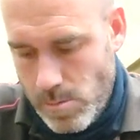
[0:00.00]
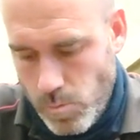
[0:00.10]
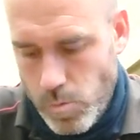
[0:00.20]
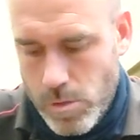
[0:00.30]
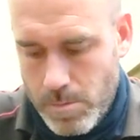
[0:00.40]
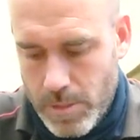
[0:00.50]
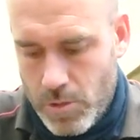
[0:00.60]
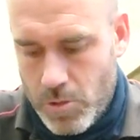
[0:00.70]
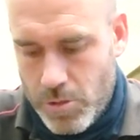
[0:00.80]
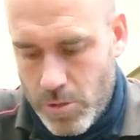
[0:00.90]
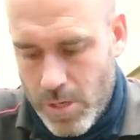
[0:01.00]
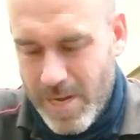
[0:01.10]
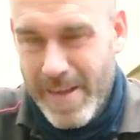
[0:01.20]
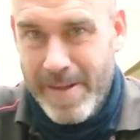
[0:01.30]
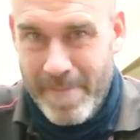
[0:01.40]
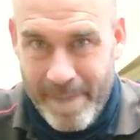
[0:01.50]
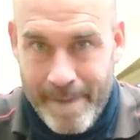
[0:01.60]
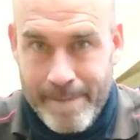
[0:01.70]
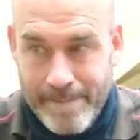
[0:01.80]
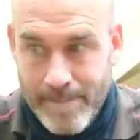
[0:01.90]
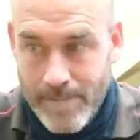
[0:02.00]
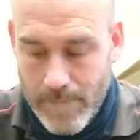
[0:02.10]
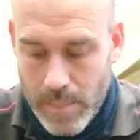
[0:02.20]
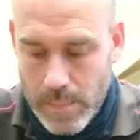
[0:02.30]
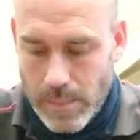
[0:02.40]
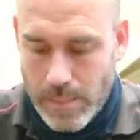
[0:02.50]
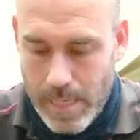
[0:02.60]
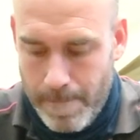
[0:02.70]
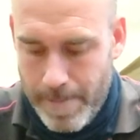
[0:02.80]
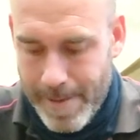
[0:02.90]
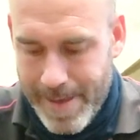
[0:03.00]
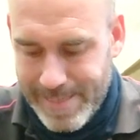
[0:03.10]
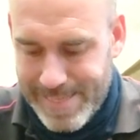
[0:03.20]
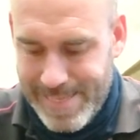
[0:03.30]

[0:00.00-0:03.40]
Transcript: So what I'm going to try is keep it as